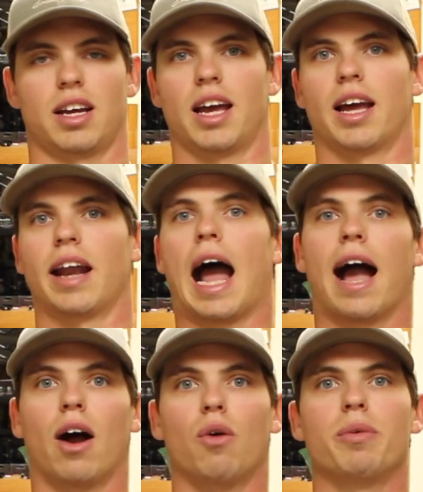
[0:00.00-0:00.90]
and
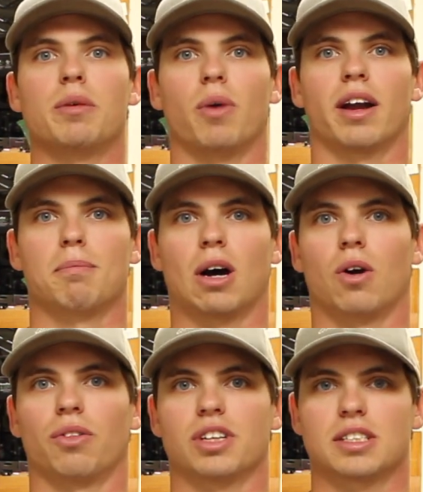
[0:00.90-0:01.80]
how we went
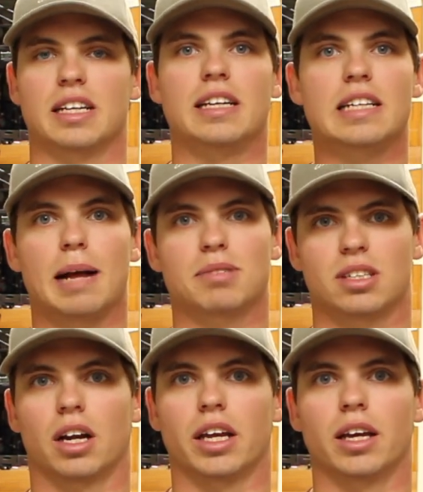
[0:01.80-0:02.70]
about this in-depth
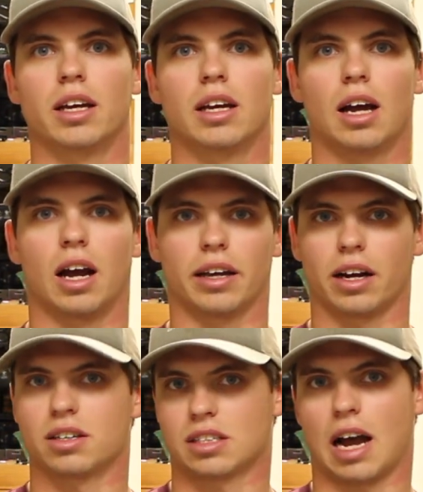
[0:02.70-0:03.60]
study on
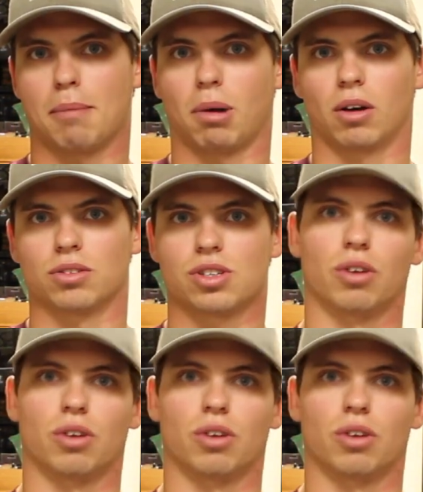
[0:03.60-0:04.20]
Garen's compound.